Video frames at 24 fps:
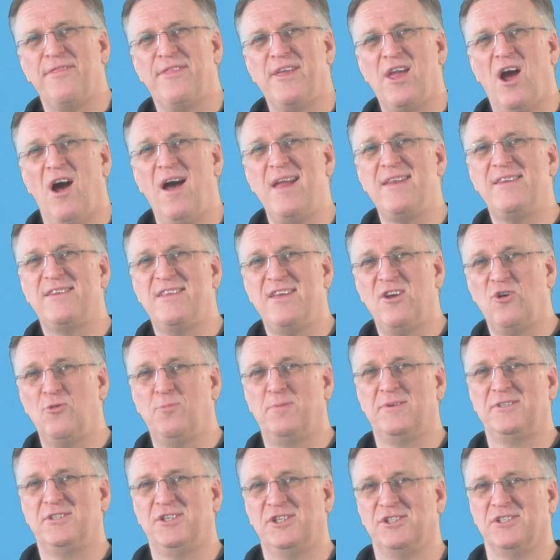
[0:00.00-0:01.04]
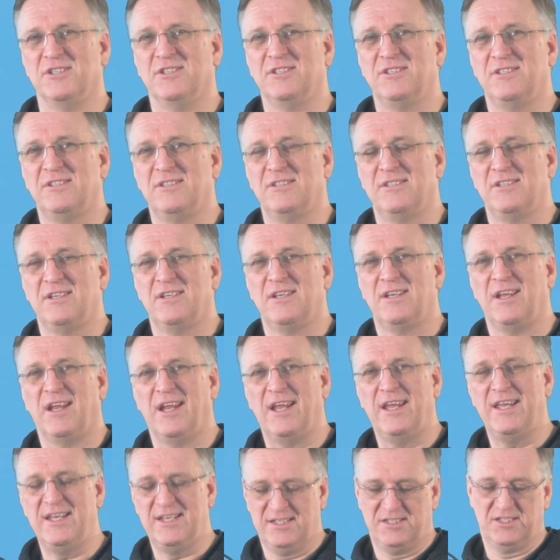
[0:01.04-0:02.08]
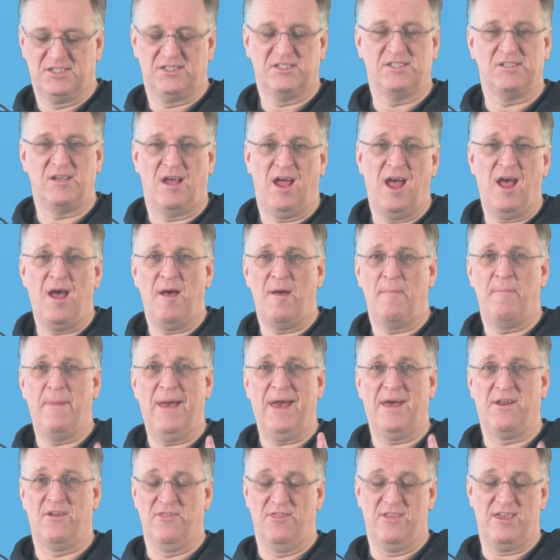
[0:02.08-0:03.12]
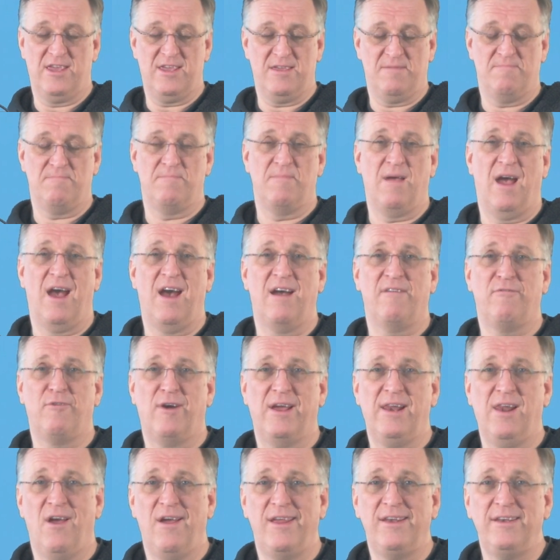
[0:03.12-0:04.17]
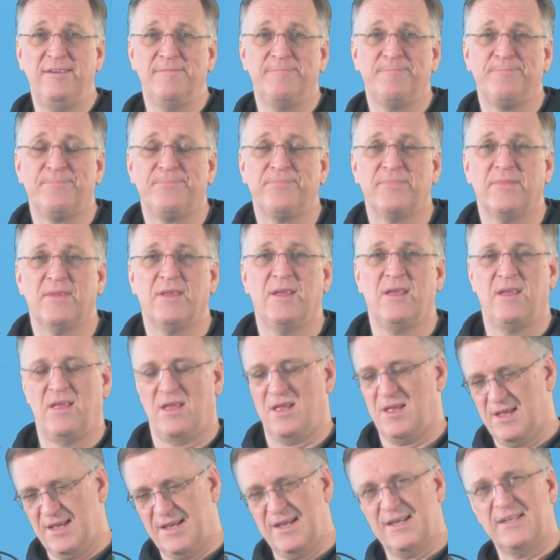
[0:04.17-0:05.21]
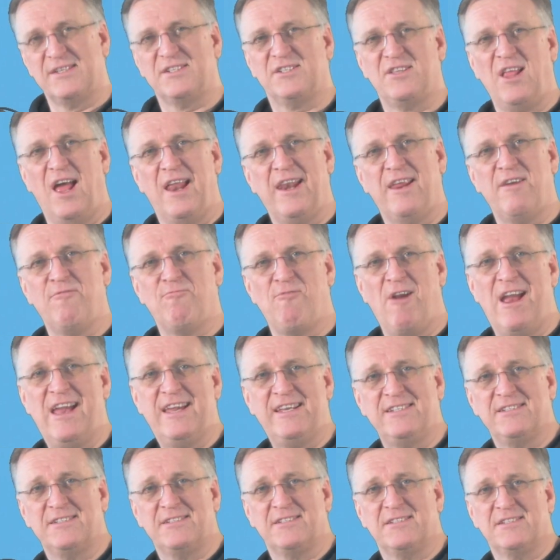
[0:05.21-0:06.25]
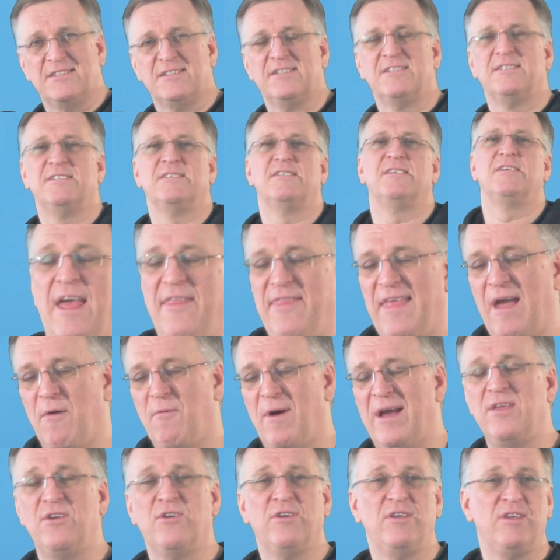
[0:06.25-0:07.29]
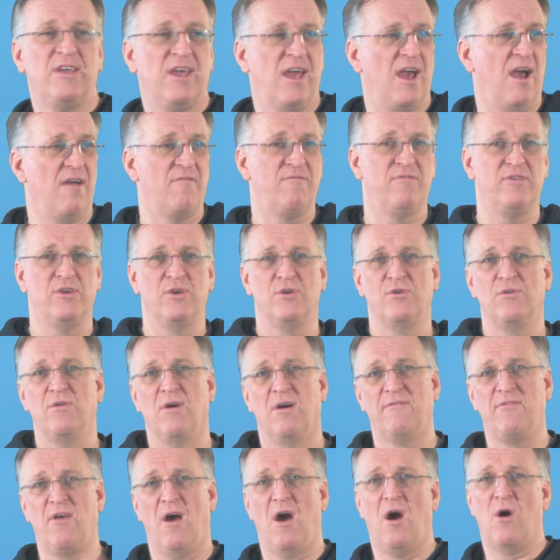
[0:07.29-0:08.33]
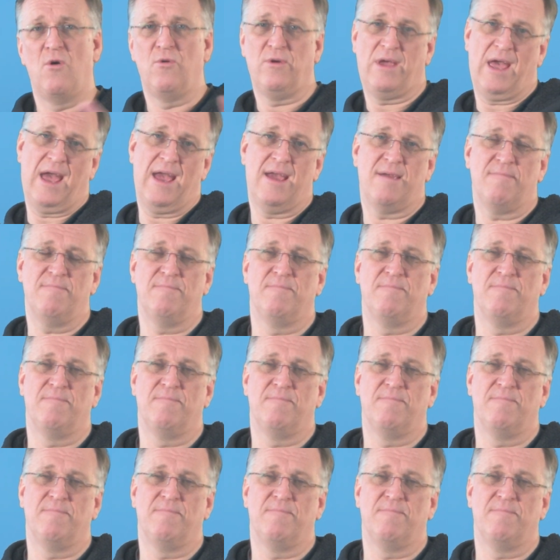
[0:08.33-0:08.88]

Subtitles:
The ideal position is about on the halfway line, slightly raised, and that way you can get a view of the whole game.